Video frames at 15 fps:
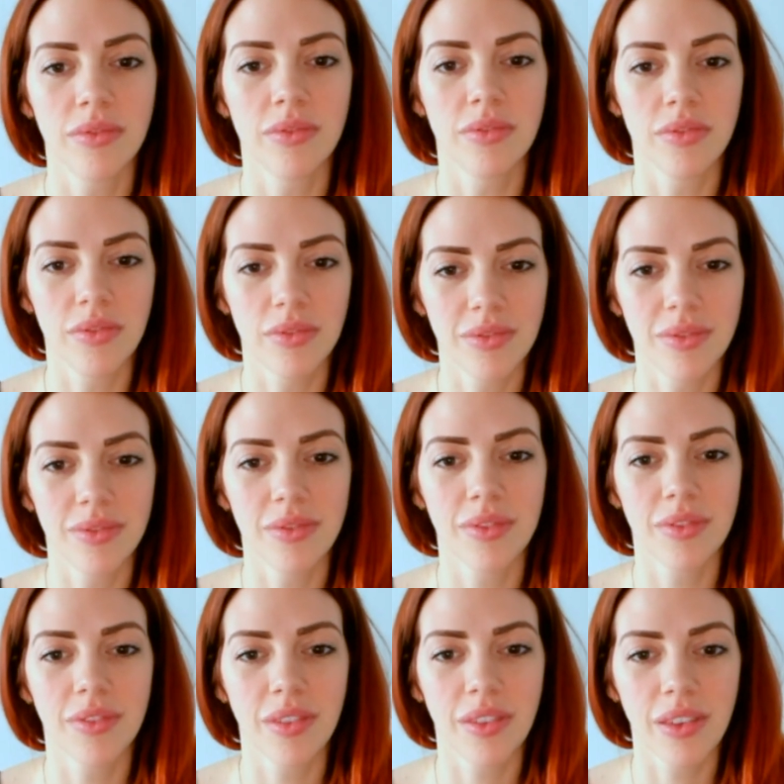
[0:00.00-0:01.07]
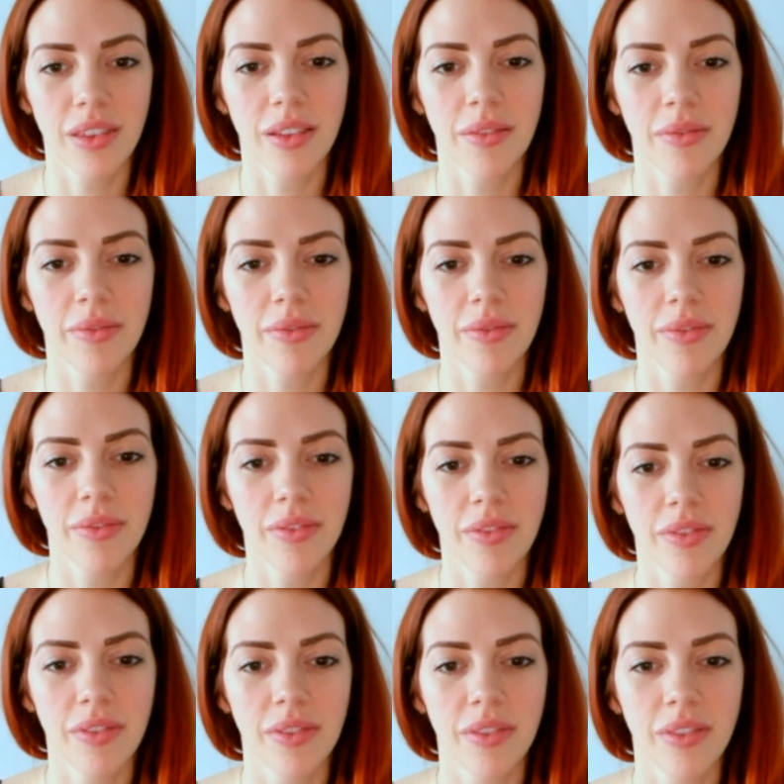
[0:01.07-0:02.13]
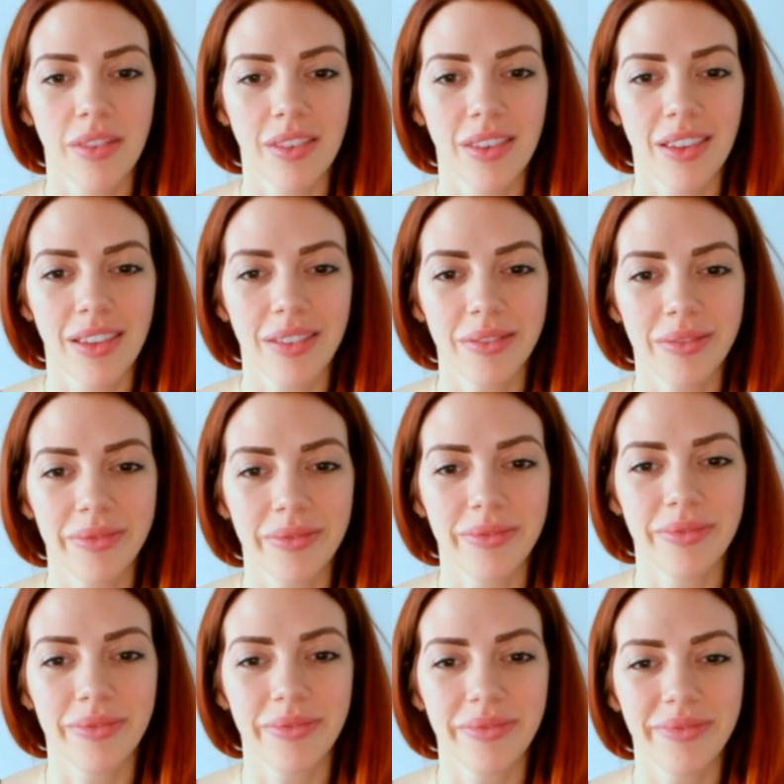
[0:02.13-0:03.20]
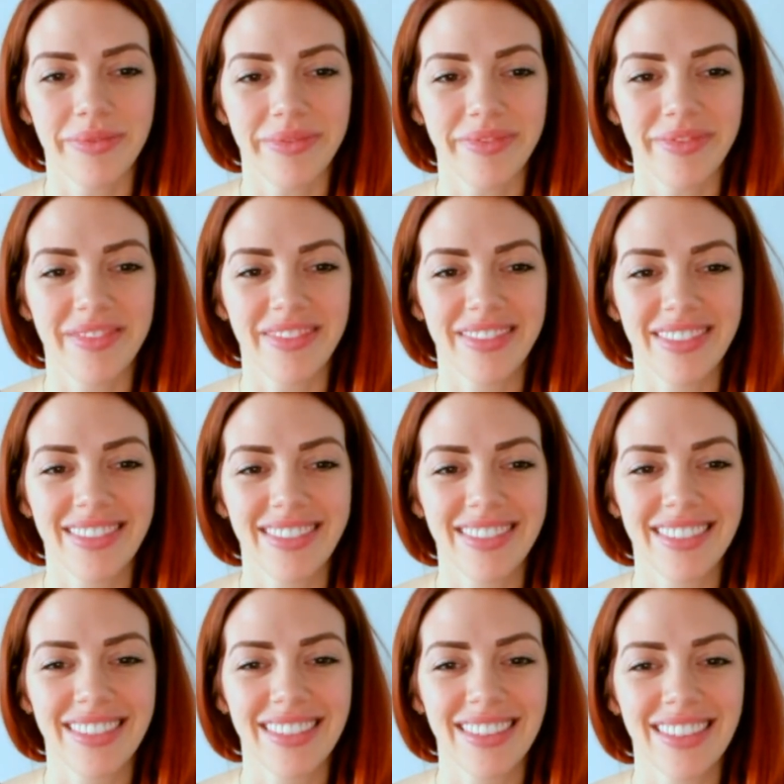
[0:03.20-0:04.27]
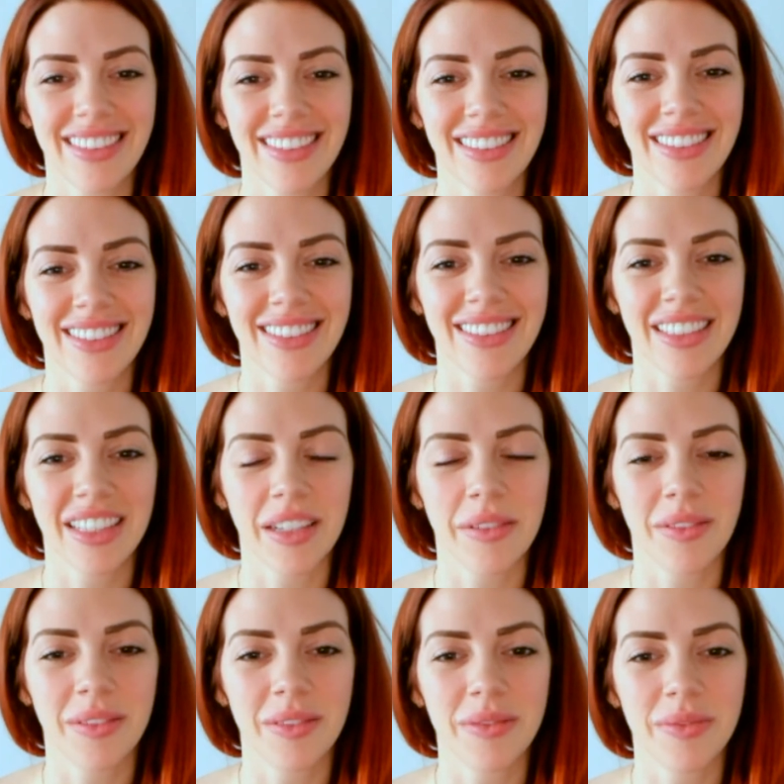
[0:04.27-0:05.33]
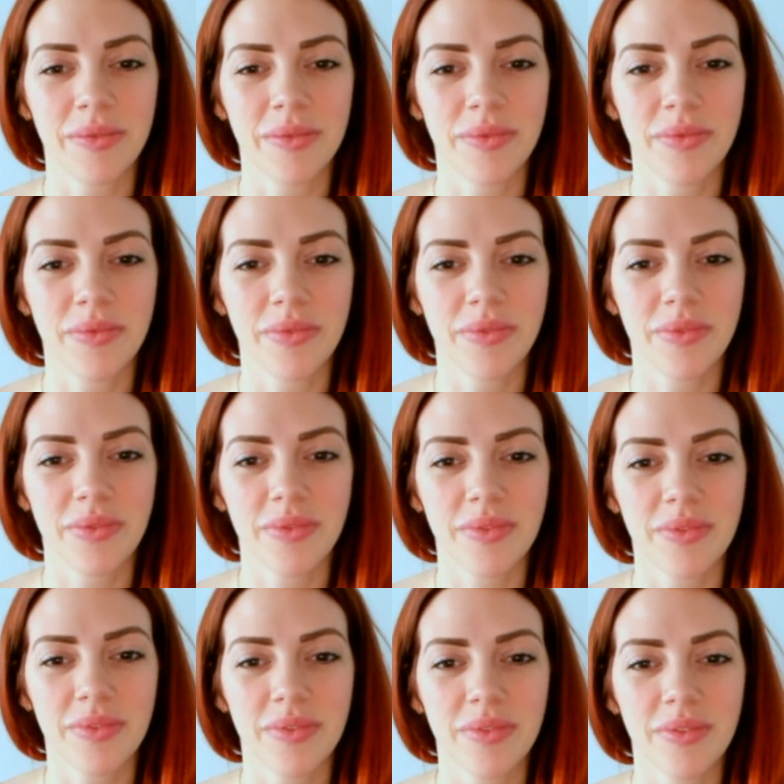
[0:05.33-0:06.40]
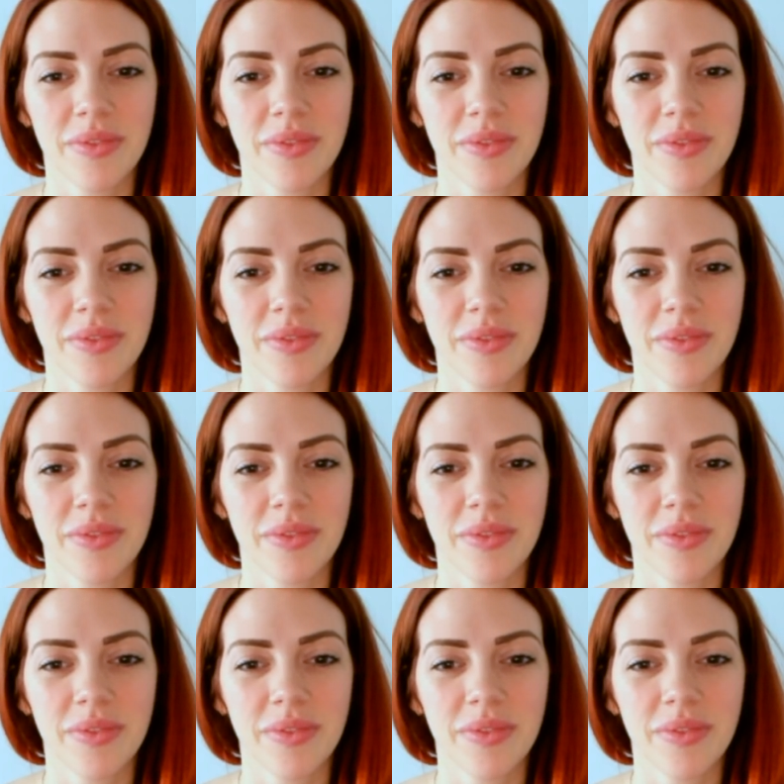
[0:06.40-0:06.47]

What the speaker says: (silent)